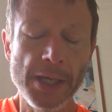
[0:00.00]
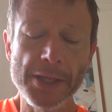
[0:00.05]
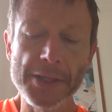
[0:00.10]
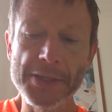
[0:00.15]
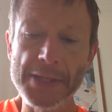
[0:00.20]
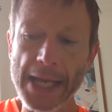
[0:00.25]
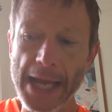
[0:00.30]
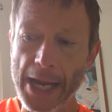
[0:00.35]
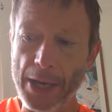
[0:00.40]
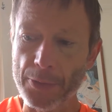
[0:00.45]

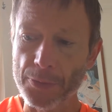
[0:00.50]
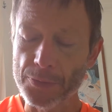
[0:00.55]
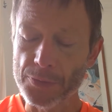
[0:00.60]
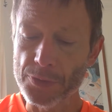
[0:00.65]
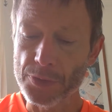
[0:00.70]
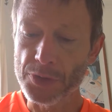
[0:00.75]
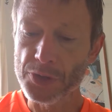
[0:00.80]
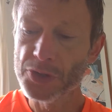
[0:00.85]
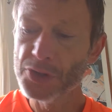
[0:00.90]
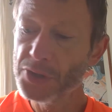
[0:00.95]
Now,
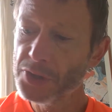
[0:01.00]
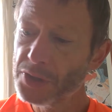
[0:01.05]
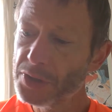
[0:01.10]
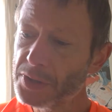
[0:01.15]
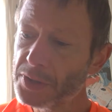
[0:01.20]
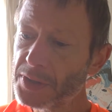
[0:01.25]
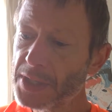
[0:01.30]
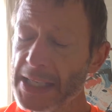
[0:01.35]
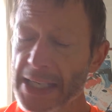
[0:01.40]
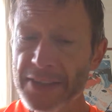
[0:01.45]

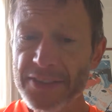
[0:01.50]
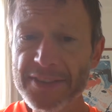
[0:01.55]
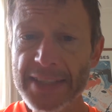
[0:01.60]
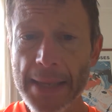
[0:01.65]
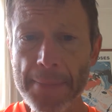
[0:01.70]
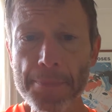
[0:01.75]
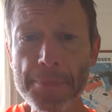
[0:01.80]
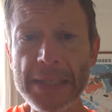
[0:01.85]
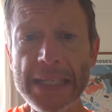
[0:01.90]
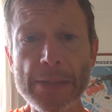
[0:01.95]
the
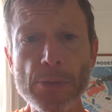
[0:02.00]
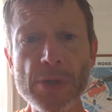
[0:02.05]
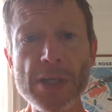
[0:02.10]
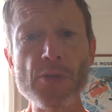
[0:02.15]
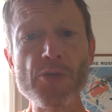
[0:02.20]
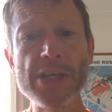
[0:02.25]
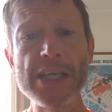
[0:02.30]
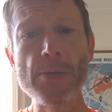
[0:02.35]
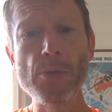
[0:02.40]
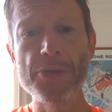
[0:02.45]
assembly, what I
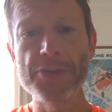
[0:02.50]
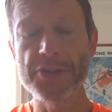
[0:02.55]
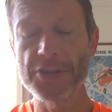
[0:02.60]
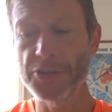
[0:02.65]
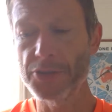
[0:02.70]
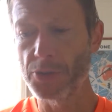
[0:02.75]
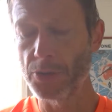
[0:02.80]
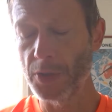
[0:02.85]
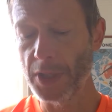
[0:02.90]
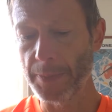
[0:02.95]
really want to
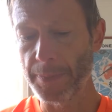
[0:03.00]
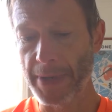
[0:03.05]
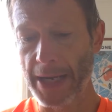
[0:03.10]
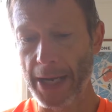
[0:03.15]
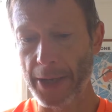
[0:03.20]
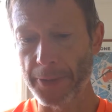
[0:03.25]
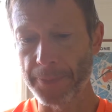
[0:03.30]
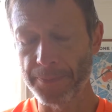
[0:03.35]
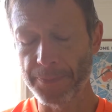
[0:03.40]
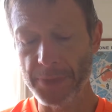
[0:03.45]
talk
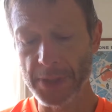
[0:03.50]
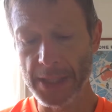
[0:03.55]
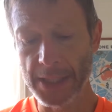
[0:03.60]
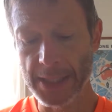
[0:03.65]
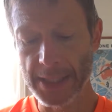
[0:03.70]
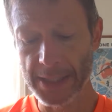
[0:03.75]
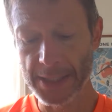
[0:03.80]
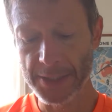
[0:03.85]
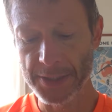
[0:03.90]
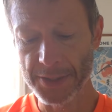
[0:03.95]
about
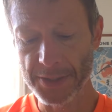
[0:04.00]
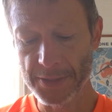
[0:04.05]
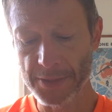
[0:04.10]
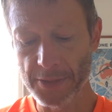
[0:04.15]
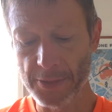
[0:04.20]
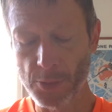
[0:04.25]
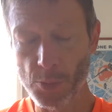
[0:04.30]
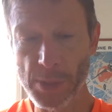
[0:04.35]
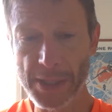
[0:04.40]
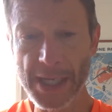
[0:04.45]
is
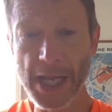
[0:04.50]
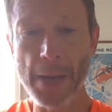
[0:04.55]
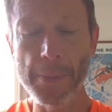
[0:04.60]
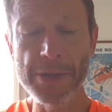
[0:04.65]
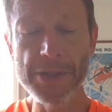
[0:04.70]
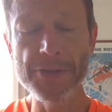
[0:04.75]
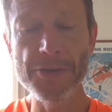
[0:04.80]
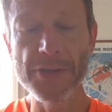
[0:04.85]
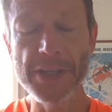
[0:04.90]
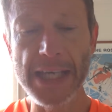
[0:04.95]
we're
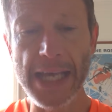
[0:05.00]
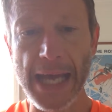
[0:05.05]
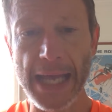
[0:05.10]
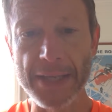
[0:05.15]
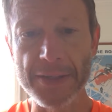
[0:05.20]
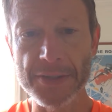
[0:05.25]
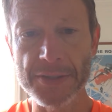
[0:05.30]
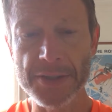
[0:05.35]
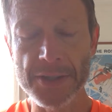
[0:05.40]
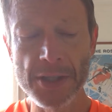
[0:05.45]
coming to the
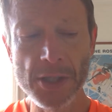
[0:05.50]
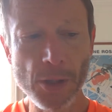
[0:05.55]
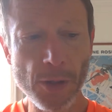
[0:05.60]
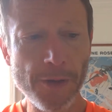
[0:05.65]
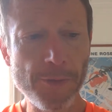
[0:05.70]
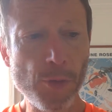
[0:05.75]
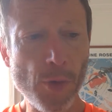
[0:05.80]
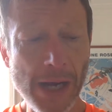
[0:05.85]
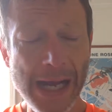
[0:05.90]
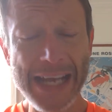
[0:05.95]
end
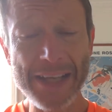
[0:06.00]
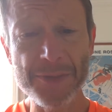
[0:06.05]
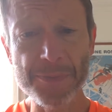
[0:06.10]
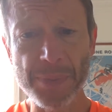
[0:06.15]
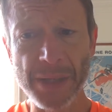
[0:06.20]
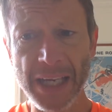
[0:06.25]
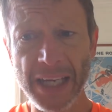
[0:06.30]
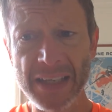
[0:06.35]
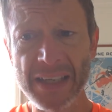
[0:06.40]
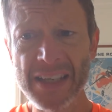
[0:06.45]
of what has
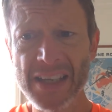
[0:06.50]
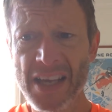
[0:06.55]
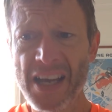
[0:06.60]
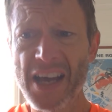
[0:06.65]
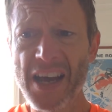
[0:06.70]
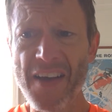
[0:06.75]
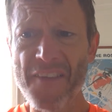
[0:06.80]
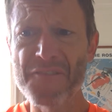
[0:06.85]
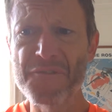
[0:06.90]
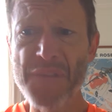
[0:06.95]
been
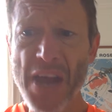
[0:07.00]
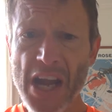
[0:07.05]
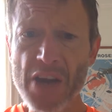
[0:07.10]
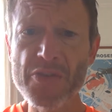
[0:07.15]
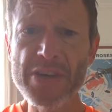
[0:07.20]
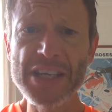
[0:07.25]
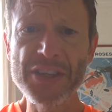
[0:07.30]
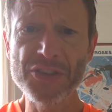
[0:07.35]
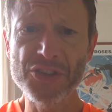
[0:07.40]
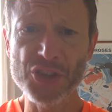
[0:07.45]
a
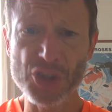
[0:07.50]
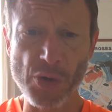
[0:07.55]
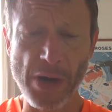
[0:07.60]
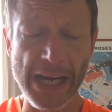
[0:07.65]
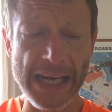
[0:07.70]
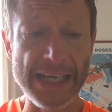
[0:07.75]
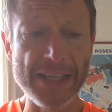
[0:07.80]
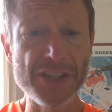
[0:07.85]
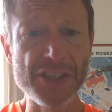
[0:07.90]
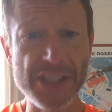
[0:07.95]
very
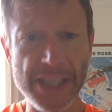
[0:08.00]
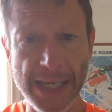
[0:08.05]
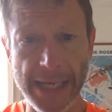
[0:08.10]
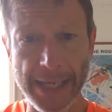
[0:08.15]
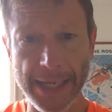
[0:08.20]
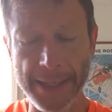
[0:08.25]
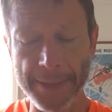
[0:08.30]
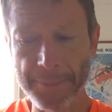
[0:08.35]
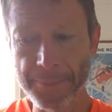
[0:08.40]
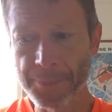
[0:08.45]
strange
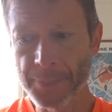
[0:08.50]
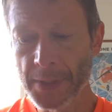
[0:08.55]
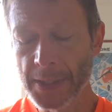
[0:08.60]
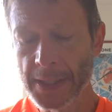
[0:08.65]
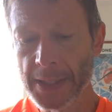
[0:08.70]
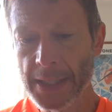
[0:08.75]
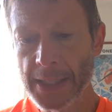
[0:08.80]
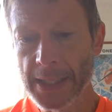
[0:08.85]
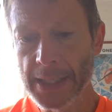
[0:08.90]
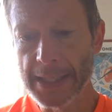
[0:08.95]
year.
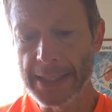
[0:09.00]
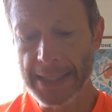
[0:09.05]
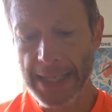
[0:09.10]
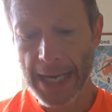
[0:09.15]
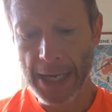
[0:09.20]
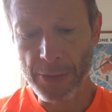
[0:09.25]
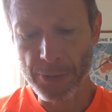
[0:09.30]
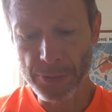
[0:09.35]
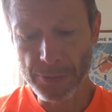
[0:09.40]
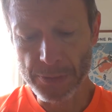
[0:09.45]

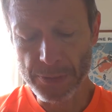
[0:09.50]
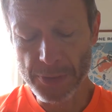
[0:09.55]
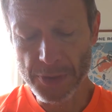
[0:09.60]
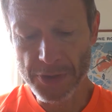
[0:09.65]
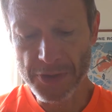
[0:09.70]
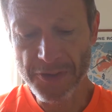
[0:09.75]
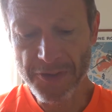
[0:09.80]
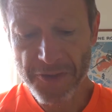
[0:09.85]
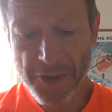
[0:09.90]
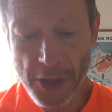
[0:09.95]
Now,
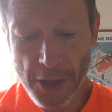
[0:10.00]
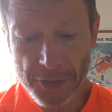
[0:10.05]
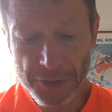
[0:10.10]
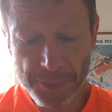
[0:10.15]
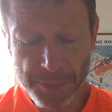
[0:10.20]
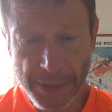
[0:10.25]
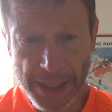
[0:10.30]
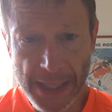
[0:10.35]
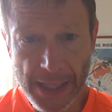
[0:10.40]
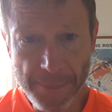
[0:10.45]
the
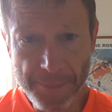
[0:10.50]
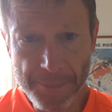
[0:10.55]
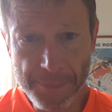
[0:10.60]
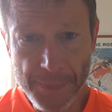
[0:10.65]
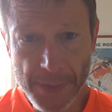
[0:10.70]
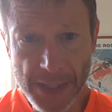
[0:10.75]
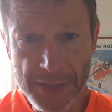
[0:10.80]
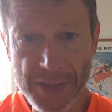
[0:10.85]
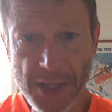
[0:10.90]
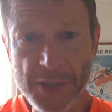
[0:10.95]
first bit
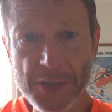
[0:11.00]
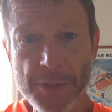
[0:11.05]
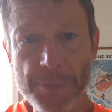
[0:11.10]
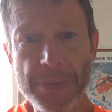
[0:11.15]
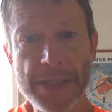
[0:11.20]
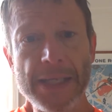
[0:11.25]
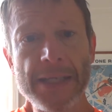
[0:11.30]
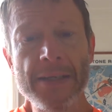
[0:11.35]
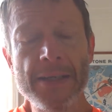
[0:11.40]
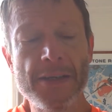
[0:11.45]
is going to
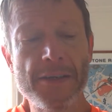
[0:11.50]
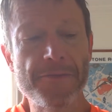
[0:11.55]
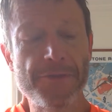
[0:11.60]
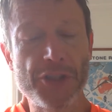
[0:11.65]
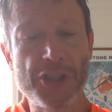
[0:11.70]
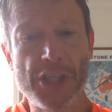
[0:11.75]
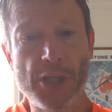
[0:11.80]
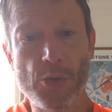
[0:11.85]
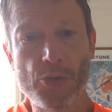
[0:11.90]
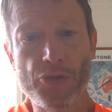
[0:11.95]
be for
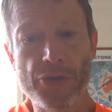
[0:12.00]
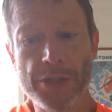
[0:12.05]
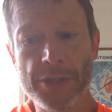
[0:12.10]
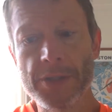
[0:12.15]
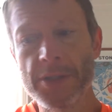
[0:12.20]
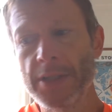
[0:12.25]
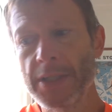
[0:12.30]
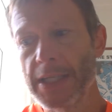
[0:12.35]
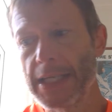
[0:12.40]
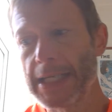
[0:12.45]

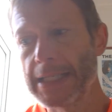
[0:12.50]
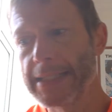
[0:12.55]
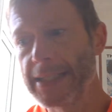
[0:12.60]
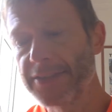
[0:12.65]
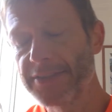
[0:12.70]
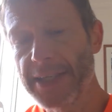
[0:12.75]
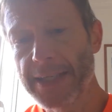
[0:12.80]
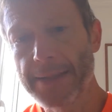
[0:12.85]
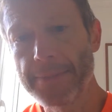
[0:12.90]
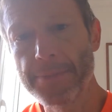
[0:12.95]
children, and the
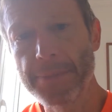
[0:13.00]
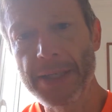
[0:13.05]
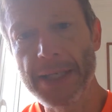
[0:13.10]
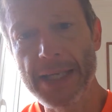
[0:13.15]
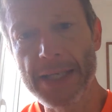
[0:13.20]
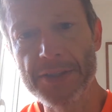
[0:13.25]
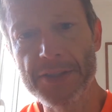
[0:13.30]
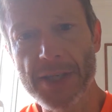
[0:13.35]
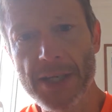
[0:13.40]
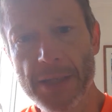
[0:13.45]
second bit
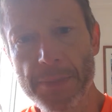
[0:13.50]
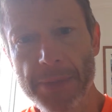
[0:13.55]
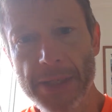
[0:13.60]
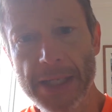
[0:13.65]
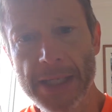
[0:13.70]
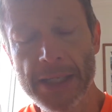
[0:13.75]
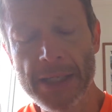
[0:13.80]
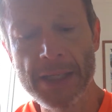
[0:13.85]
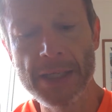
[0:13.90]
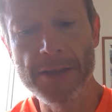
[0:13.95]
is going to
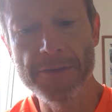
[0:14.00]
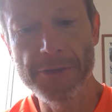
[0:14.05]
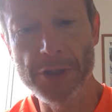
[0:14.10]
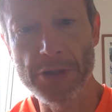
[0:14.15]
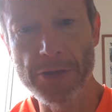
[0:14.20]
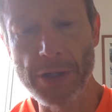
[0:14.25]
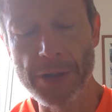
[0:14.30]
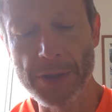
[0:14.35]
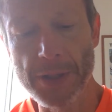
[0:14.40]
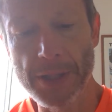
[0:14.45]
be for
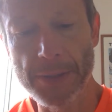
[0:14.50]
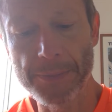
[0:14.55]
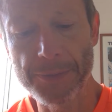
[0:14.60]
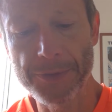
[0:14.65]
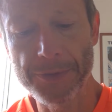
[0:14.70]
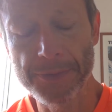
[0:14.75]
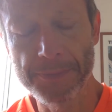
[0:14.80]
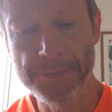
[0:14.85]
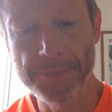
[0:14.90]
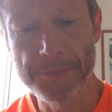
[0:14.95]

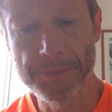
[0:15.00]
grown-ups.